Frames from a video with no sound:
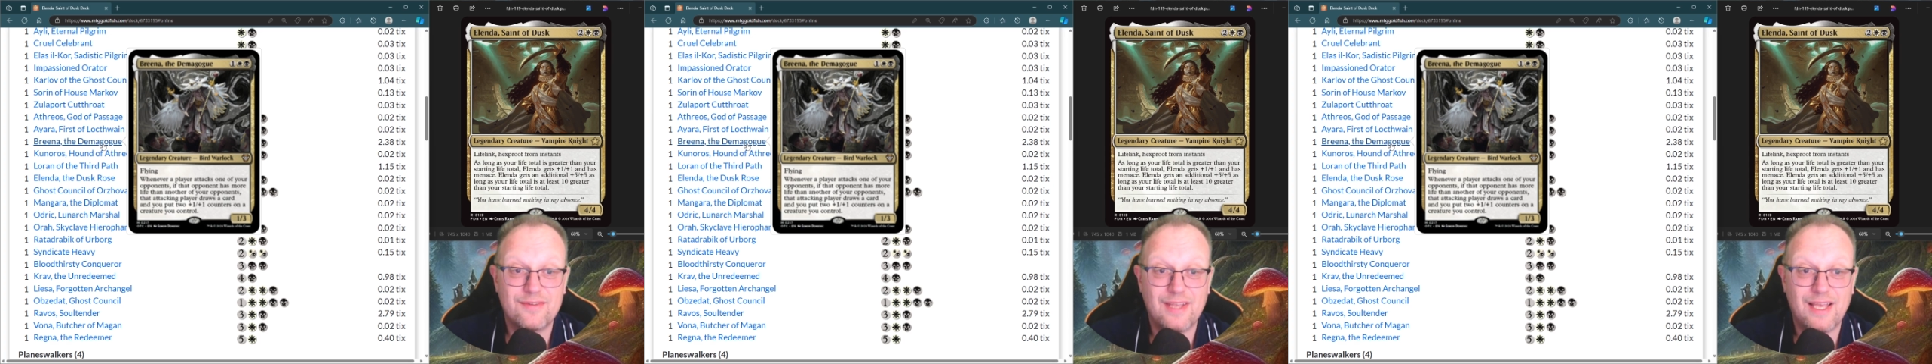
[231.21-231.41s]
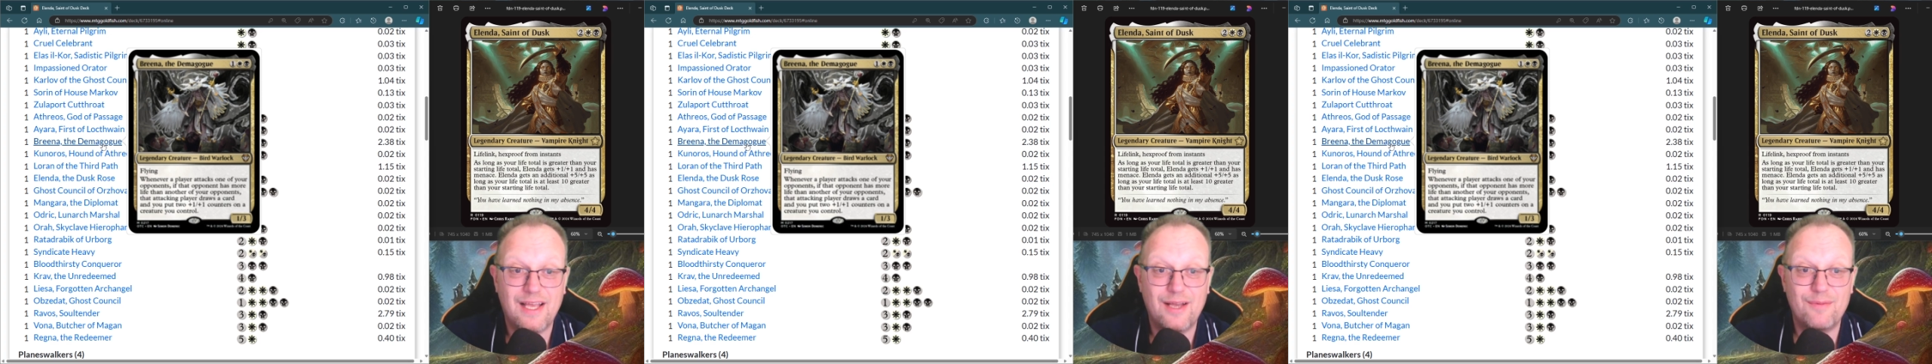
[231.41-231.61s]

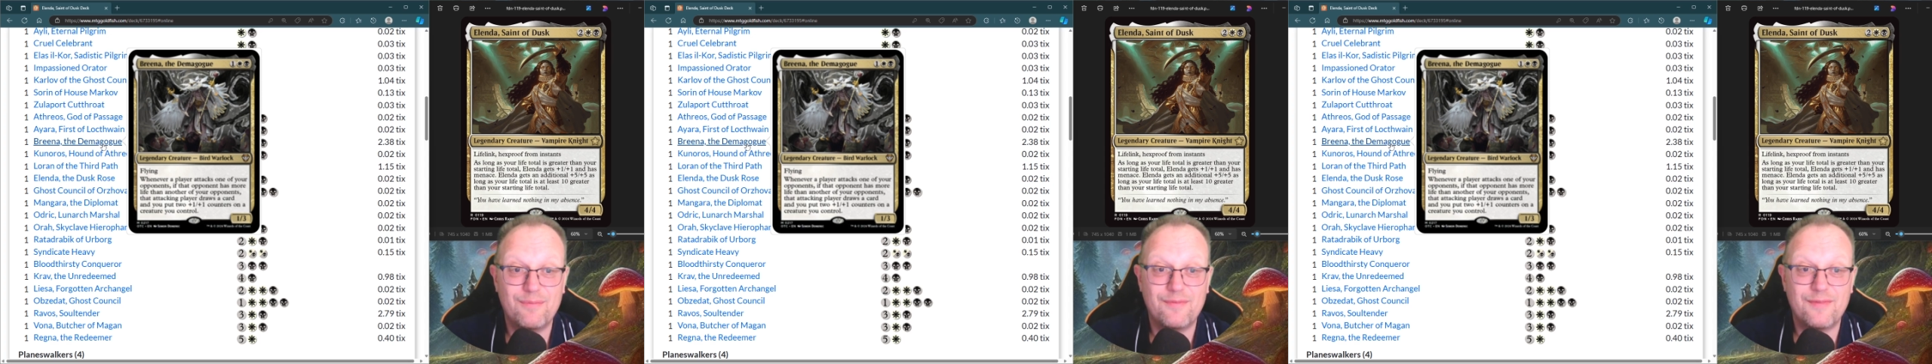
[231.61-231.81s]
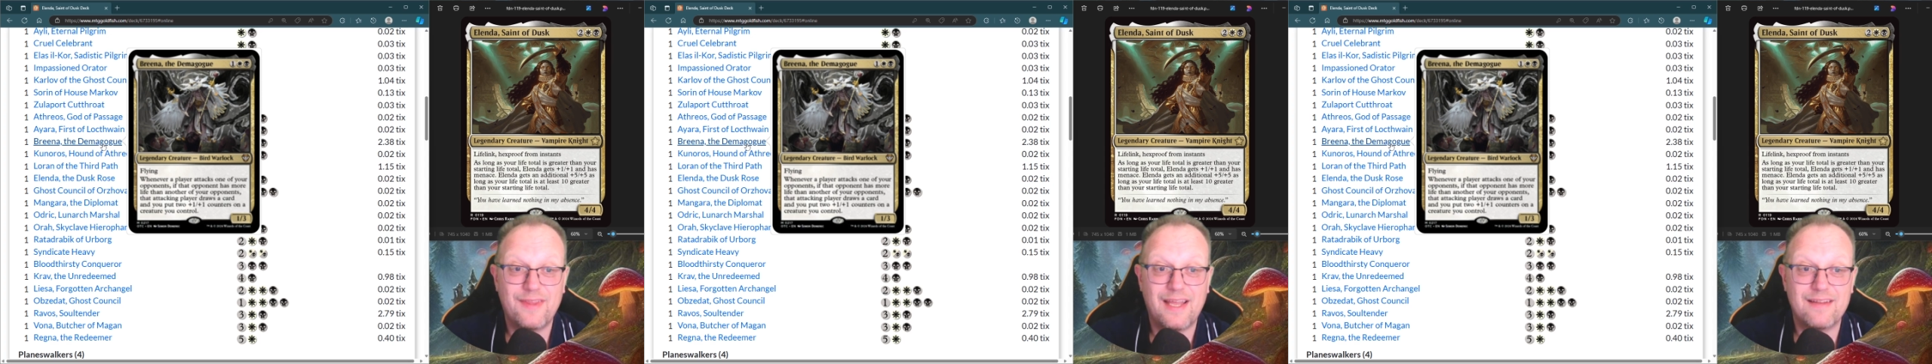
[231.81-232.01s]

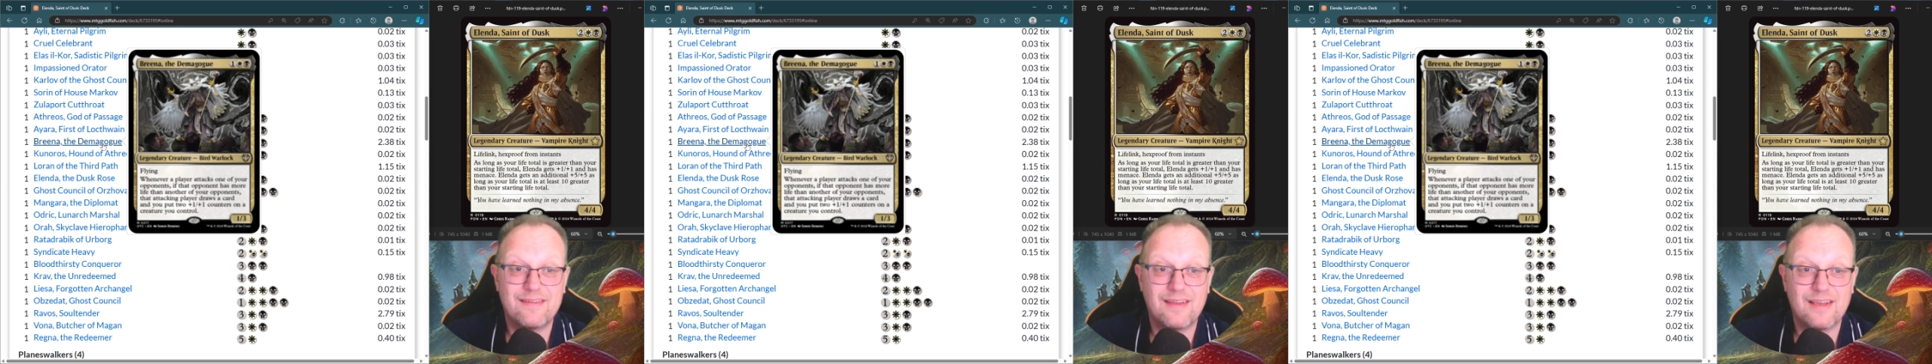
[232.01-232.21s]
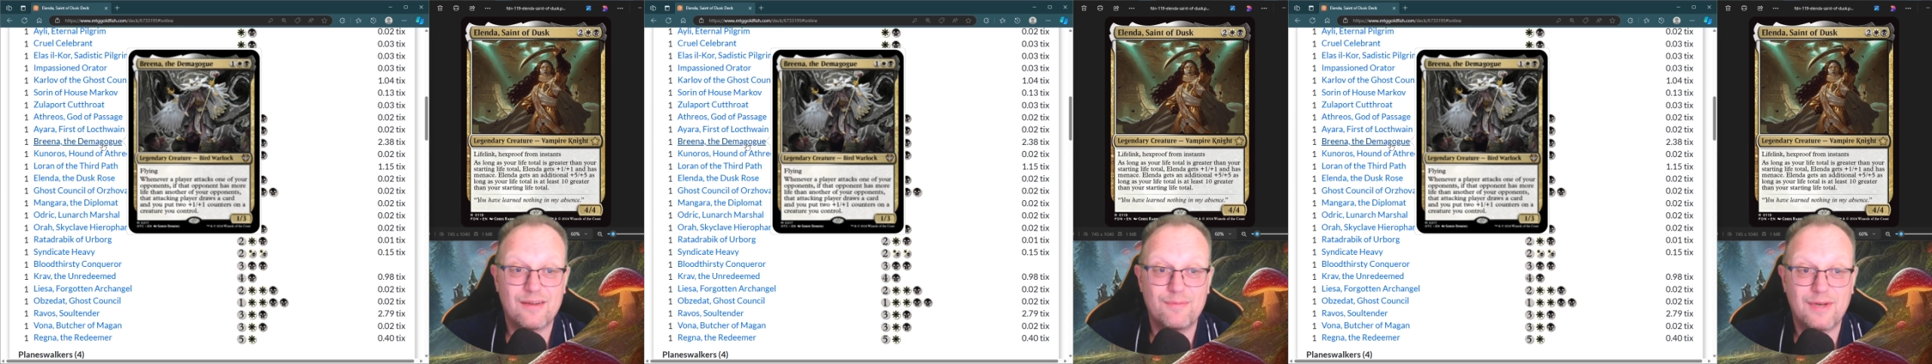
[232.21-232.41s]
that
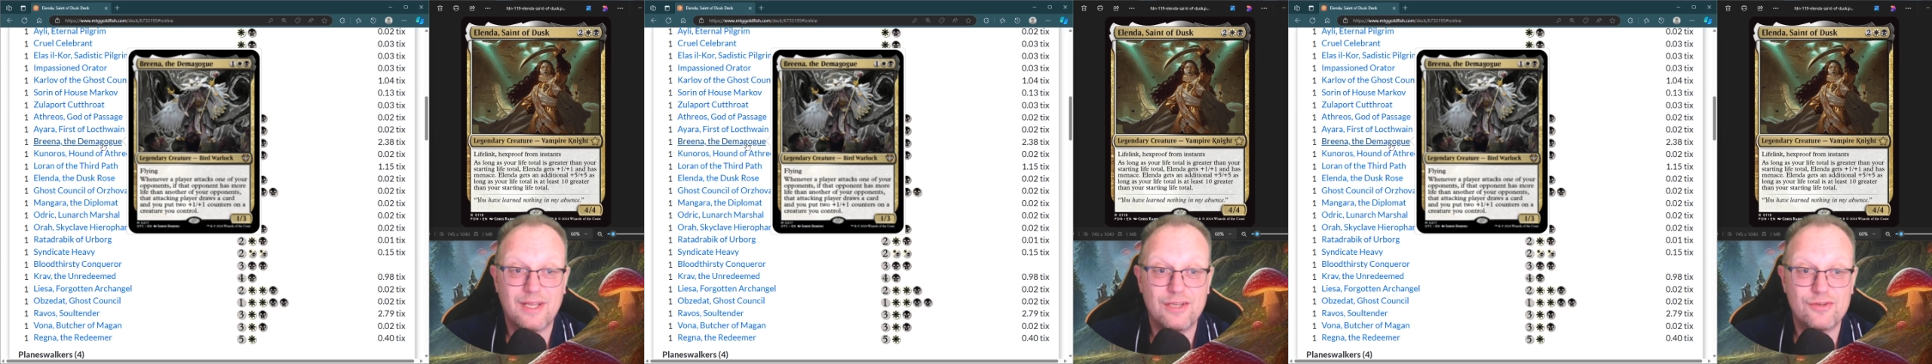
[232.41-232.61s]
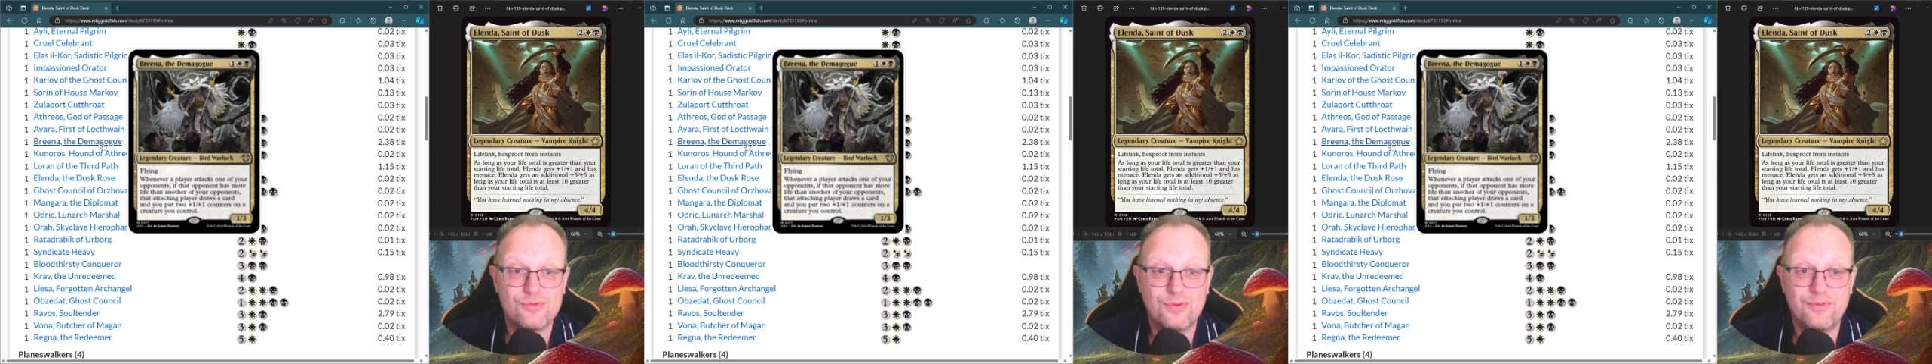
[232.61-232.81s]
attacking
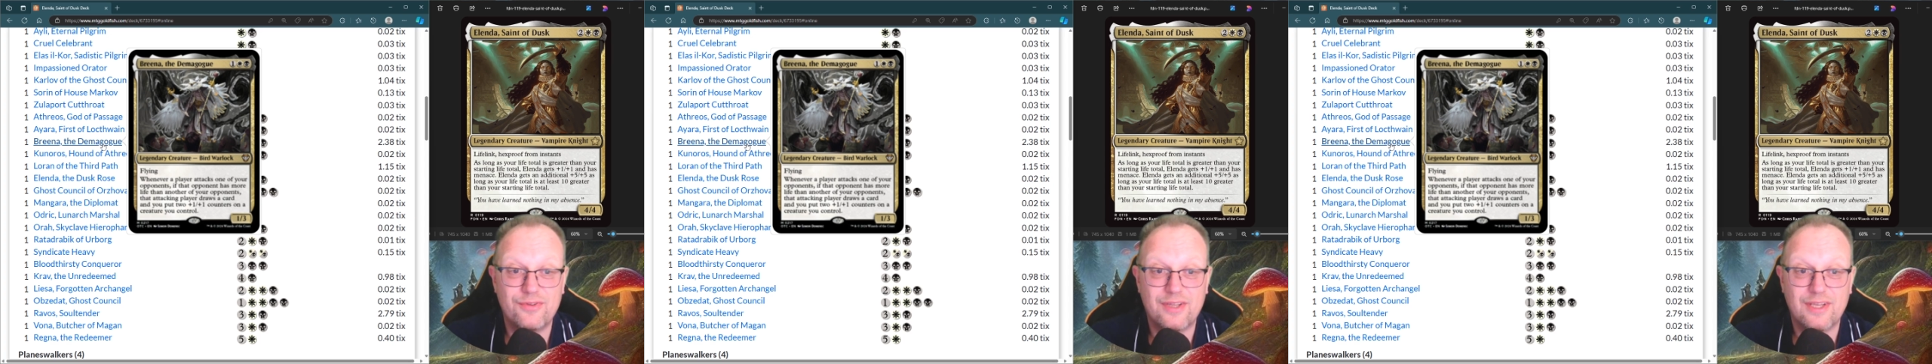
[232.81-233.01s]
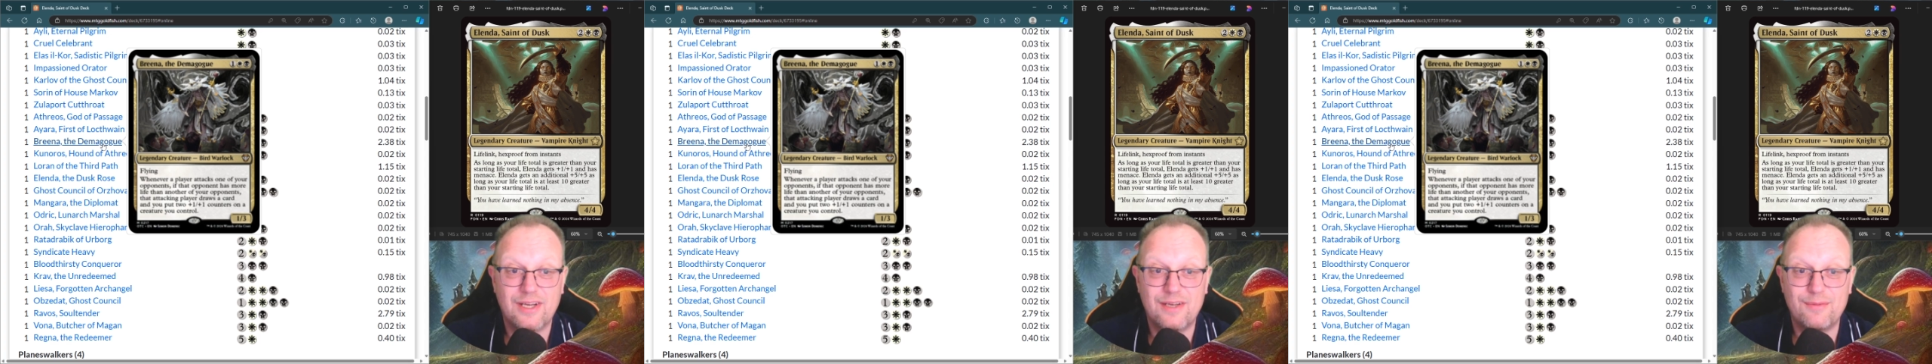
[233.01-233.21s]
player draws a
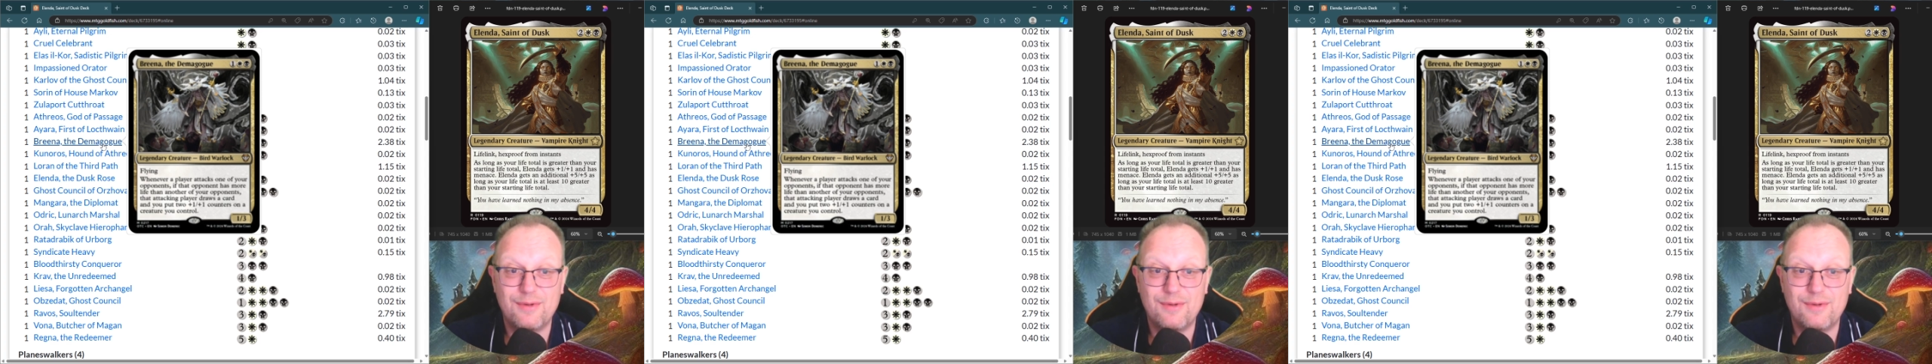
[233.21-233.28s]
card,